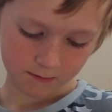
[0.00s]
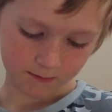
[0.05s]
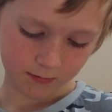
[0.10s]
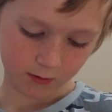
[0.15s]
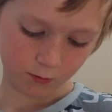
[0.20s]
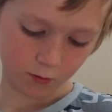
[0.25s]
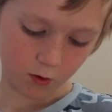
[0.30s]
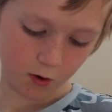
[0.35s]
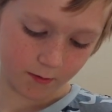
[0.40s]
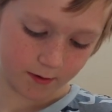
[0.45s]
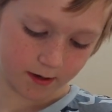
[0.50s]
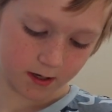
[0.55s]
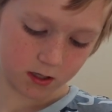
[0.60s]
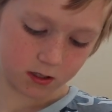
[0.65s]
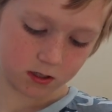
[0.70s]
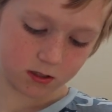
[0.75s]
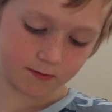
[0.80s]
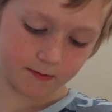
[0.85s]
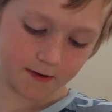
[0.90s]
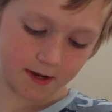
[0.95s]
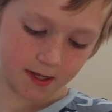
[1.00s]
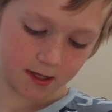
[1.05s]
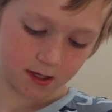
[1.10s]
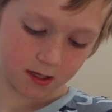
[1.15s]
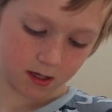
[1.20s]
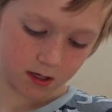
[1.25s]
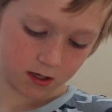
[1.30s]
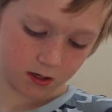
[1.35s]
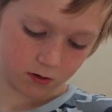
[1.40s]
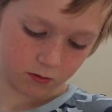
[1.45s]
But Robin explained
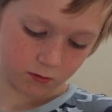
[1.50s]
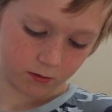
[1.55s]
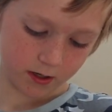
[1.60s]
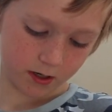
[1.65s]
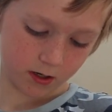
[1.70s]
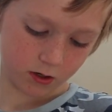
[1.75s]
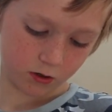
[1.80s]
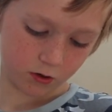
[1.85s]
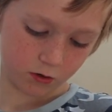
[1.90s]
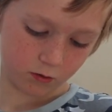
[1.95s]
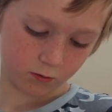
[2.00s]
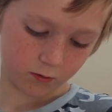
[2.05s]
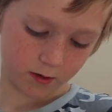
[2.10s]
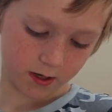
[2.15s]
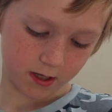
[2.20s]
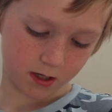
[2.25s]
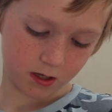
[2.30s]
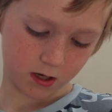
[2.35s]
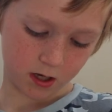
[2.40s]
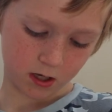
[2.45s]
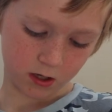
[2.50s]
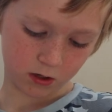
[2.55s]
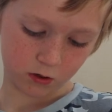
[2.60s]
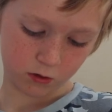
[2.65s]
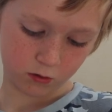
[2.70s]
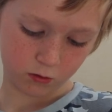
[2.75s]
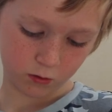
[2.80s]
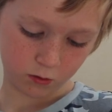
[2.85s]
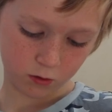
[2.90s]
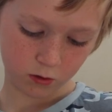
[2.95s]
it in a really good way that I
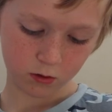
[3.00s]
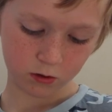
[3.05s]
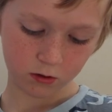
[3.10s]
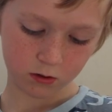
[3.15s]
knew.